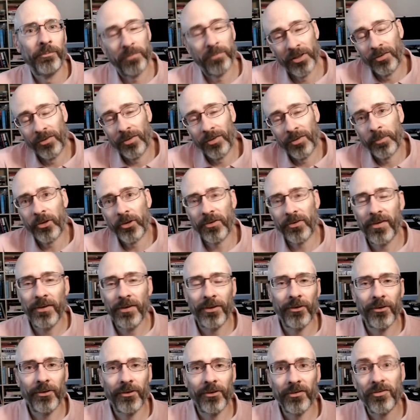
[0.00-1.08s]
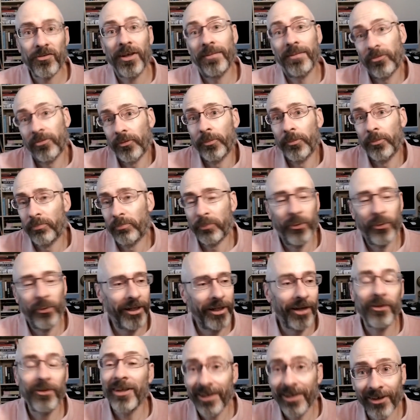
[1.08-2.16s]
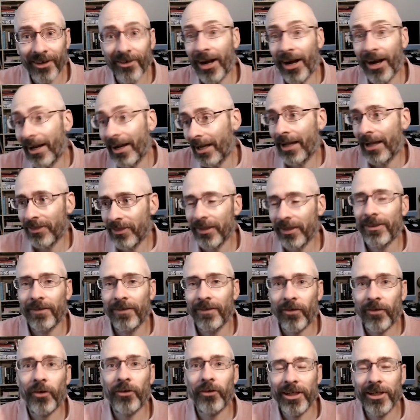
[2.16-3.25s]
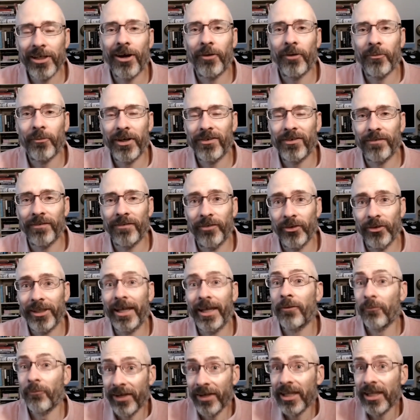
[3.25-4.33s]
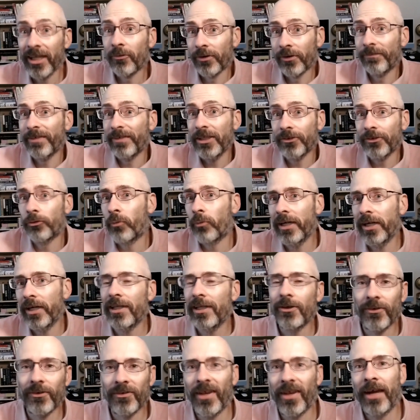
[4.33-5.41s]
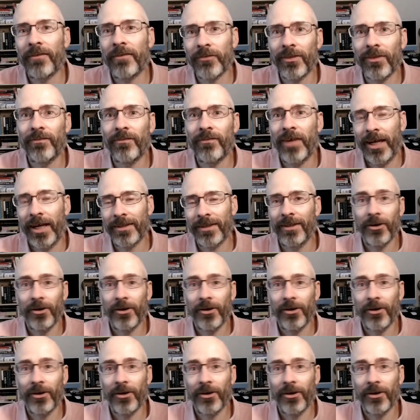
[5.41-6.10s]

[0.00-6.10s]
Conspiracy theorist James will point out, I think they've already got ways of doing that. When they revealed 20 years after the fact